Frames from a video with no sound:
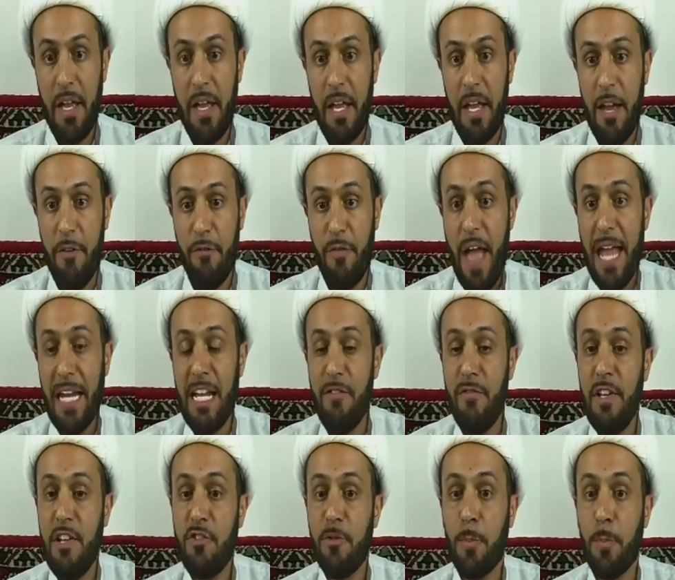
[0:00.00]
If any of
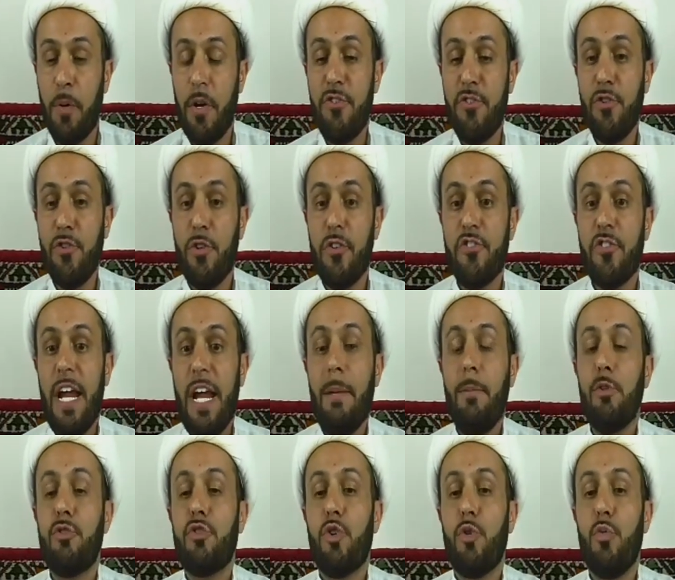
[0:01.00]
these prisoners are
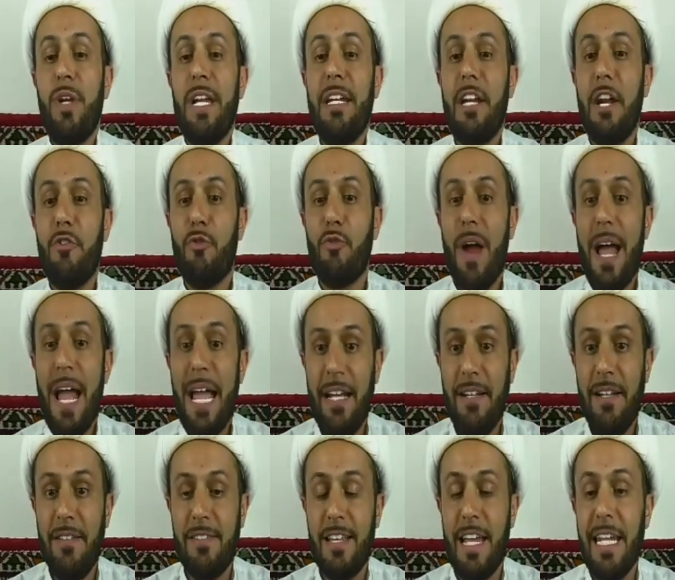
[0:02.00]
able to read and
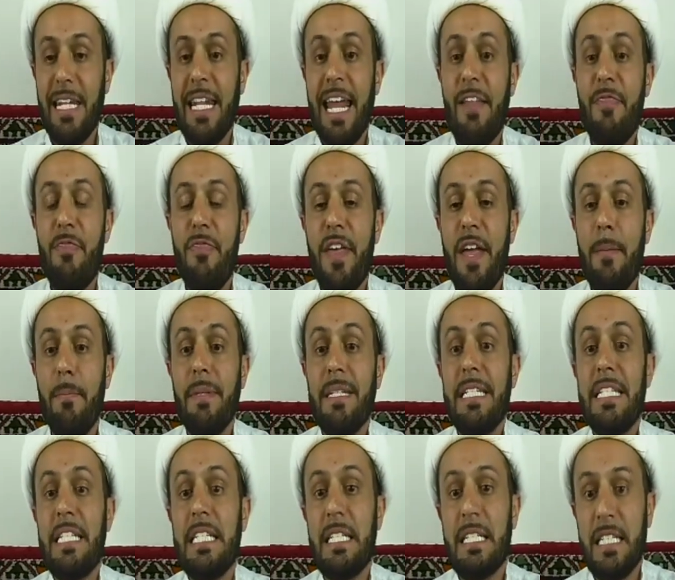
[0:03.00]
write, let them
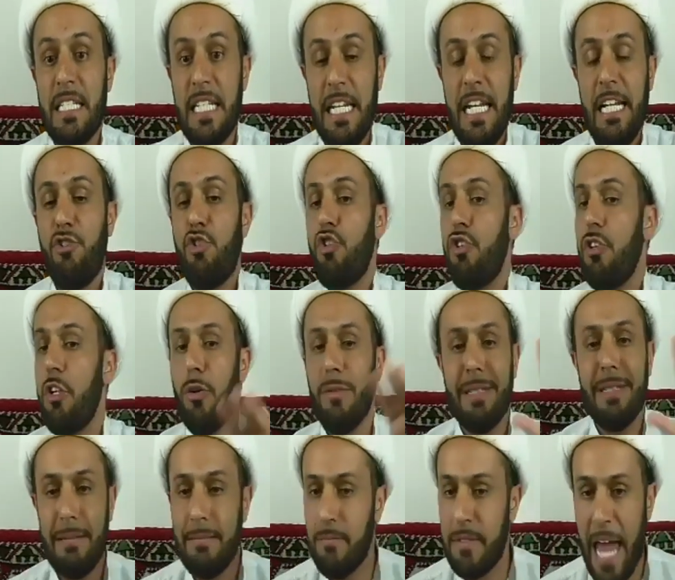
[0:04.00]
teach,
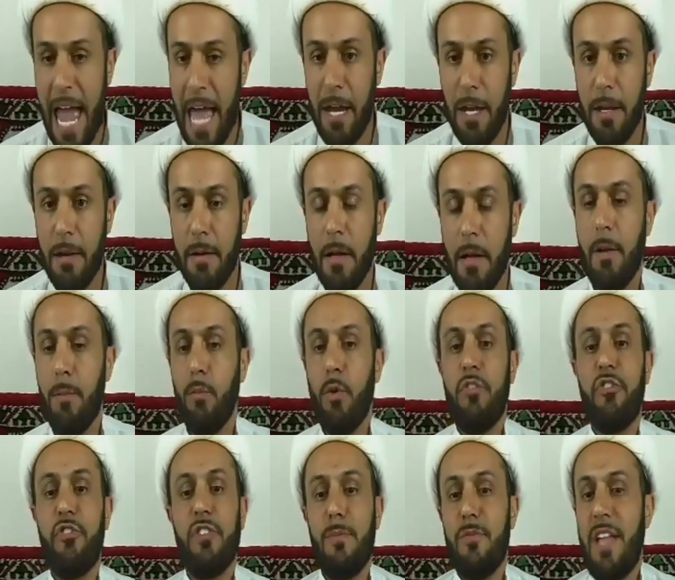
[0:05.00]
10
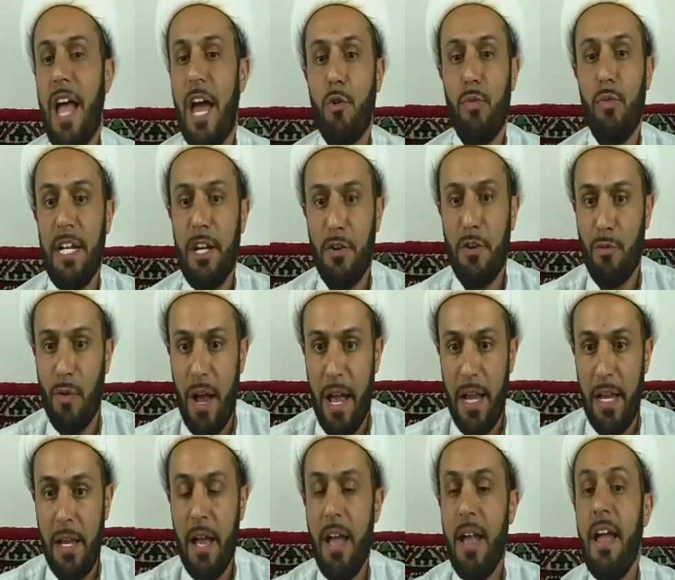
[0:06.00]
Muslims how to read and
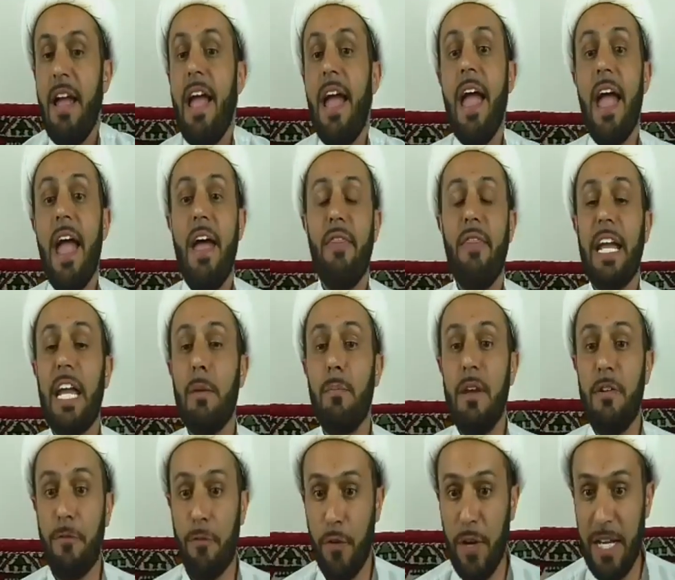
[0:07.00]
write, and they can be
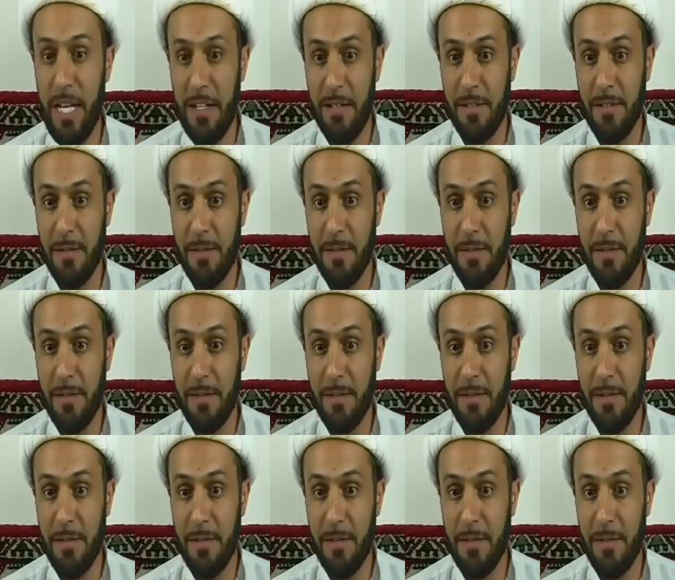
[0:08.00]
freed.